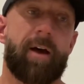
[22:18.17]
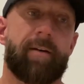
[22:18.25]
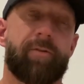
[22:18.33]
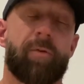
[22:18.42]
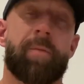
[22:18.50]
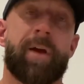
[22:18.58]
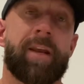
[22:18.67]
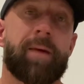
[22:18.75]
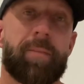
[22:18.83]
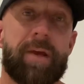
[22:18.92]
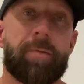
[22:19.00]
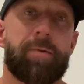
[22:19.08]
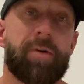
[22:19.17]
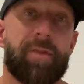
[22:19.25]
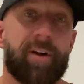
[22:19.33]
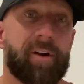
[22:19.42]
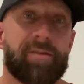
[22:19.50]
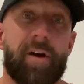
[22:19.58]
For many people,
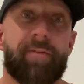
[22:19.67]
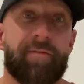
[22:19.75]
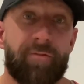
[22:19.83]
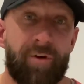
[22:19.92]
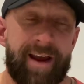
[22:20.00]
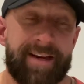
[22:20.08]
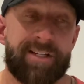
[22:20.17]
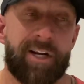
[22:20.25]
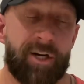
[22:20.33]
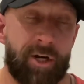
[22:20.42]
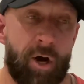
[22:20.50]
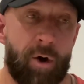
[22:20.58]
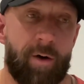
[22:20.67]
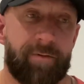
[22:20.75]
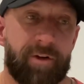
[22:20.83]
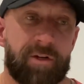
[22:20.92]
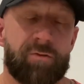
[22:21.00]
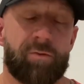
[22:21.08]
they're afraid to know if
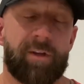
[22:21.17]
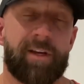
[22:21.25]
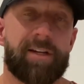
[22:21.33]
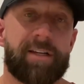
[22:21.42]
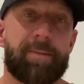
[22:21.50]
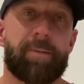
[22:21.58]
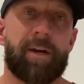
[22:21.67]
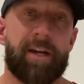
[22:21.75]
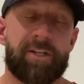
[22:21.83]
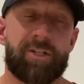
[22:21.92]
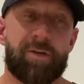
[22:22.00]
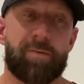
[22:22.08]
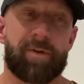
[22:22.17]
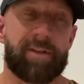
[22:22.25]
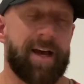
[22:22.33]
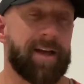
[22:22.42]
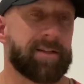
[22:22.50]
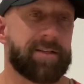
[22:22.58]
there's really a deeper issue, but
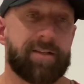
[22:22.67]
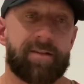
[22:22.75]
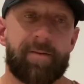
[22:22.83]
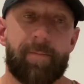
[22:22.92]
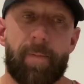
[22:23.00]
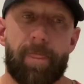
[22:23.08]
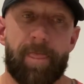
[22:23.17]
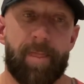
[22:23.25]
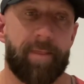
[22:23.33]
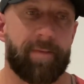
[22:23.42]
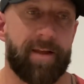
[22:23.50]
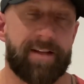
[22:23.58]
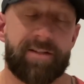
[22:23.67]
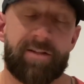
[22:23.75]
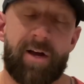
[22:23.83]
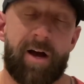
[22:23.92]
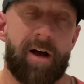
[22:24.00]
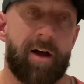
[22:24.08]
that's
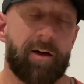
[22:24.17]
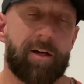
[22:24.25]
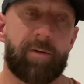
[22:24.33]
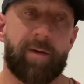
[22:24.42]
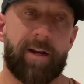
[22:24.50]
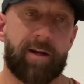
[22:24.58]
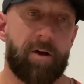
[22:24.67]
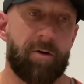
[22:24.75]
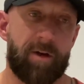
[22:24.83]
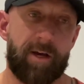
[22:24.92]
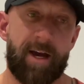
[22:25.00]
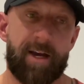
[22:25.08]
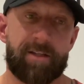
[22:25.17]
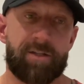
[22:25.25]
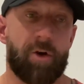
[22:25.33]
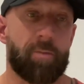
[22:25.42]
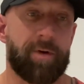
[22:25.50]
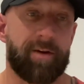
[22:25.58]
not a good way to go, you guys.
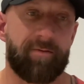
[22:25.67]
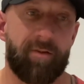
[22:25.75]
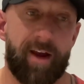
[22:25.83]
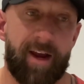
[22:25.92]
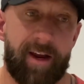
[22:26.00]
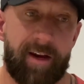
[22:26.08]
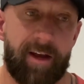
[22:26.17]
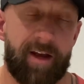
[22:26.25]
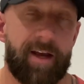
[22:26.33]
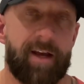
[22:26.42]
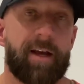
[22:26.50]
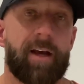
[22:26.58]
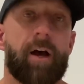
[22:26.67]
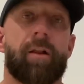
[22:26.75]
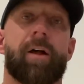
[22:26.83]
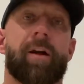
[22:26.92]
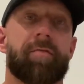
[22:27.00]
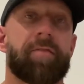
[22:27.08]
Don't be afraid. A
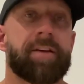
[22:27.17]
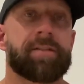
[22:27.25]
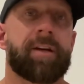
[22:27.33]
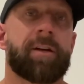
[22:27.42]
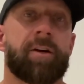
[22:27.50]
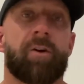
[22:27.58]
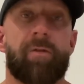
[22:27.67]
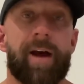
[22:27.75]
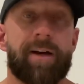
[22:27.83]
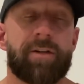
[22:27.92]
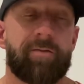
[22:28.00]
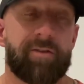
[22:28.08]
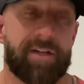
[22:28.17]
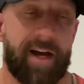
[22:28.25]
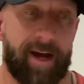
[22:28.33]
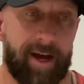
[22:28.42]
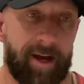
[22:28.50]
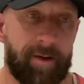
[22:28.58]
lot of things can correct over
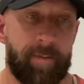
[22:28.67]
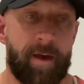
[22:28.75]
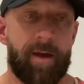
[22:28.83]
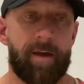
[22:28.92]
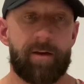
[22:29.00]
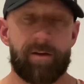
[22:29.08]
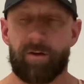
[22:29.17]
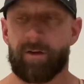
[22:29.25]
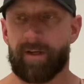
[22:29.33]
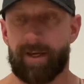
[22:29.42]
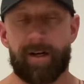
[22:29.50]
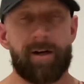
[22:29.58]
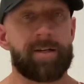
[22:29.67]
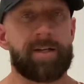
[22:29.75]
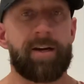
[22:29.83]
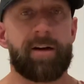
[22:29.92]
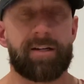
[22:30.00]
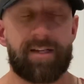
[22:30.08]
time. You can get on
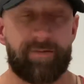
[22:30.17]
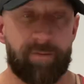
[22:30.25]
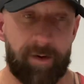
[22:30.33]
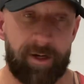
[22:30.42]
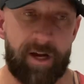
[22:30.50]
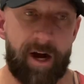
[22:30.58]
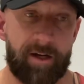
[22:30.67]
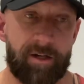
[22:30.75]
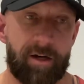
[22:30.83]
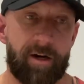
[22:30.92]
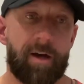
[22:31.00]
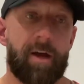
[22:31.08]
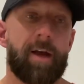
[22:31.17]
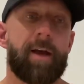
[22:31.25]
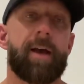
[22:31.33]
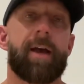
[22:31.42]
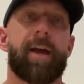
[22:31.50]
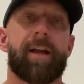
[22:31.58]
TRT from your doctor
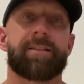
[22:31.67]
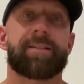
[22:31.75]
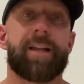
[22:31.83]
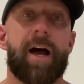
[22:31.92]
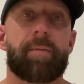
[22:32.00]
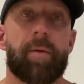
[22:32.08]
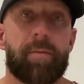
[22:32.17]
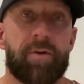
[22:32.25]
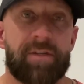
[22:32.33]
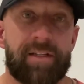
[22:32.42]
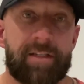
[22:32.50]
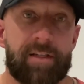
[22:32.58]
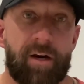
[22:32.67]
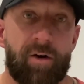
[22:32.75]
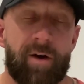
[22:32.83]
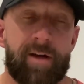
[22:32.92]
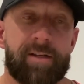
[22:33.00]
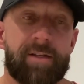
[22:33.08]
and stop abusing
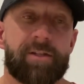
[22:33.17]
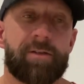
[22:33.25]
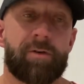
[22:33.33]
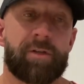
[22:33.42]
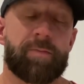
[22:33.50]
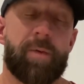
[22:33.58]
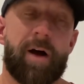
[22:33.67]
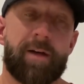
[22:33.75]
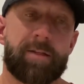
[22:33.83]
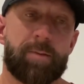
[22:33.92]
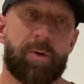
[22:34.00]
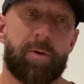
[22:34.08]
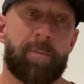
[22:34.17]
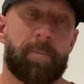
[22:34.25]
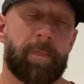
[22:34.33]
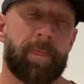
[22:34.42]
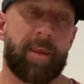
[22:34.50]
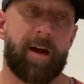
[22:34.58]
steroids as soon as possible.
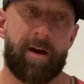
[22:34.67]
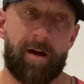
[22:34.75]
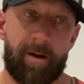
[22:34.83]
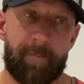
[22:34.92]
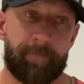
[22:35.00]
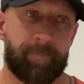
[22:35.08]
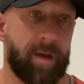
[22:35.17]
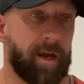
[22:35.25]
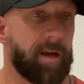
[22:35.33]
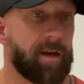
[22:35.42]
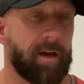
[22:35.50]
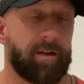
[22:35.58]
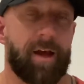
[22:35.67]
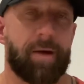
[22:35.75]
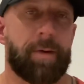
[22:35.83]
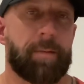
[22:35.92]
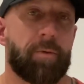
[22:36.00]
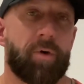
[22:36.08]
A lot of
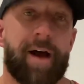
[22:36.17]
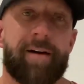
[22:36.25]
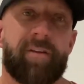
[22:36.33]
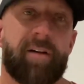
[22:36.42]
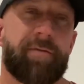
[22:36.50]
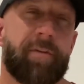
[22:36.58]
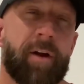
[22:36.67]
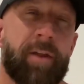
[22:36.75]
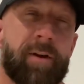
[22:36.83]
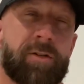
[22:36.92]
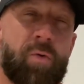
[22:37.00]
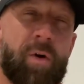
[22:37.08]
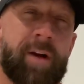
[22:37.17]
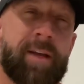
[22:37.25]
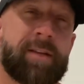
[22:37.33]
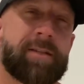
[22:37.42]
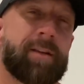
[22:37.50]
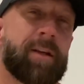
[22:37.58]
people have their fun in their
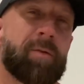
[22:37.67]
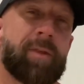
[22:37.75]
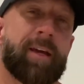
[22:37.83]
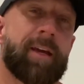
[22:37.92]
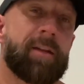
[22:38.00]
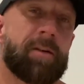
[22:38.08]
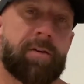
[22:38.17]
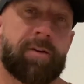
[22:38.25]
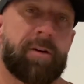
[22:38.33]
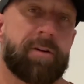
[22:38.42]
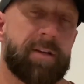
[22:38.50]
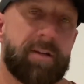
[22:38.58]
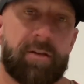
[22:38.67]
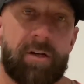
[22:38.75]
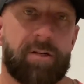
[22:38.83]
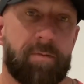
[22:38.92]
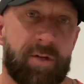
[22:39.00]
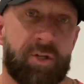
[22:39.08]
20s, and then when they get in their 30s, they start
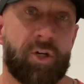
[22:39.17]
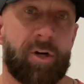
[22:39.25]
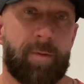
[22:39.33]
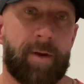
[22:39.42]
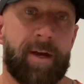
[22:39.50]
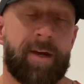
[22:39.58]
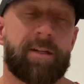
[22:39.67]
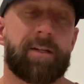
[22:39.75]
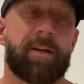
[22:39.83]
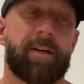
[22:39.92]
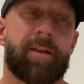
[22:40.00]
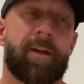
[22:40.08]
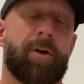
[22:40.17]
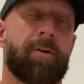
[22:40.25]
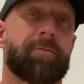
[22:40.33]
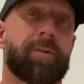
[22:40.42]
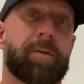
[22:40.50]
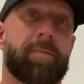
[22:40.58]
to mature a bit. And then
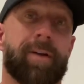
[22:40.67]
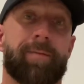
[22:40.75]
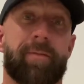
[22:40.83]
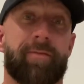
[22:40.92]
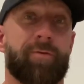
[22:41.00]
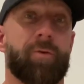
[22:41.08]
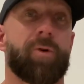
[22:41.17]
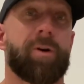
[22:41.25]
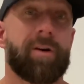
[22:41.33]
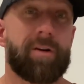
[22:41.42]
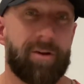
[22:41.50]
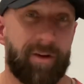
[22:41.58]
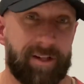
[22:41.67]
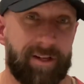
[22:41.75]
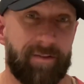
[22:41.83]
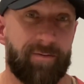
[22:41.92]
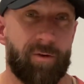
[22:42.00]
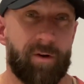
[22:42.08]
hopefully, but before you get to
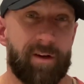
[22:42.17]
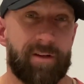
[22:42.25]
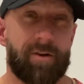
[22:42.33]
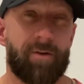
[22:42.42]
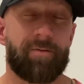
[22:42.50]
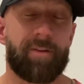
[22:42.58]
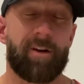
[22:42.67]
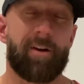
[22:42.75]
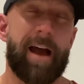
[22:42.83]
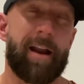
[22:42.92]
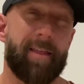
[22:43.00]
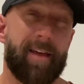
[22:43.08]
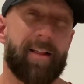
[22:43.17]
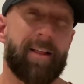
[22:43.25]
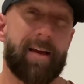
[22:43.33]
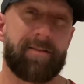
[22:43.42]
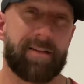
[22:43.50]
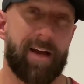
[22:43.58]
your 40s, hopefully you're out of that
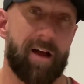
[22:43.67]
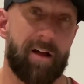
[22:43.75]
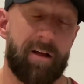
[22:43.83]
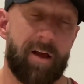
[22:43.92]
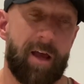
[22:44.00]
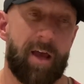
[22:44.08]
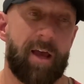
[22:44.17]
lifestyle.